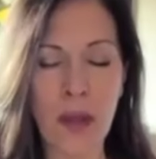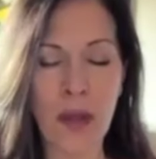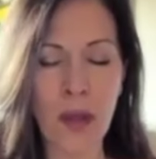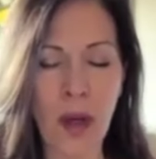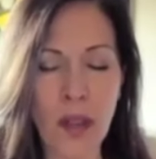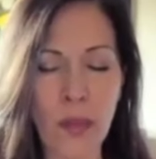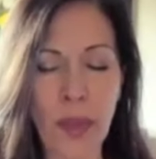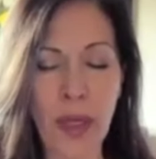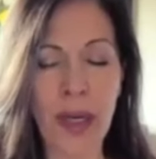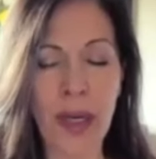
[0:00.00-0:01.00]
Call
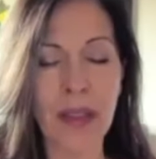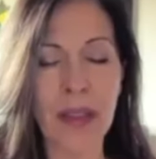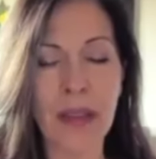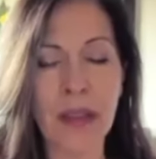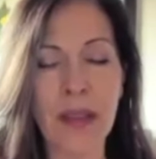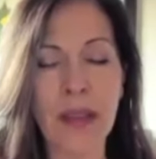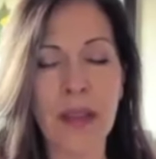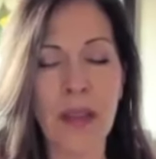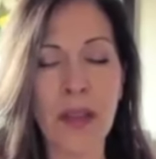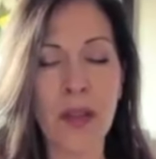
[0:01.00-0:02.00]
upon
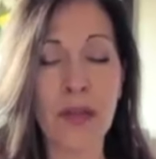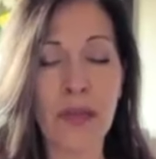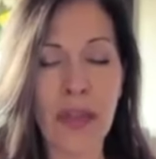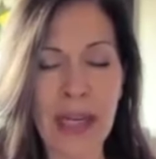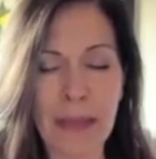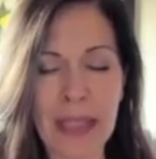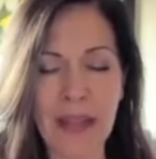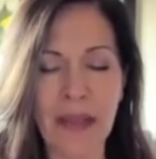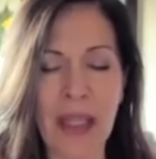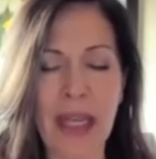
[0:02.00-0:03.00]
your family
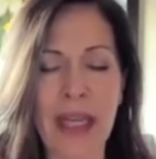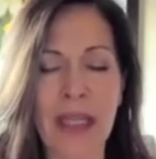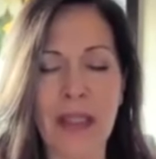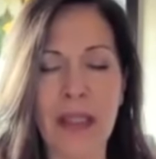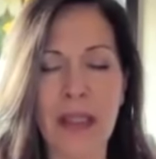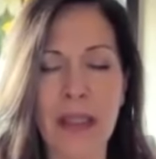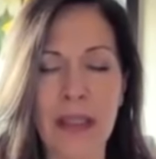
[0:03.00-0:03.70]
of light,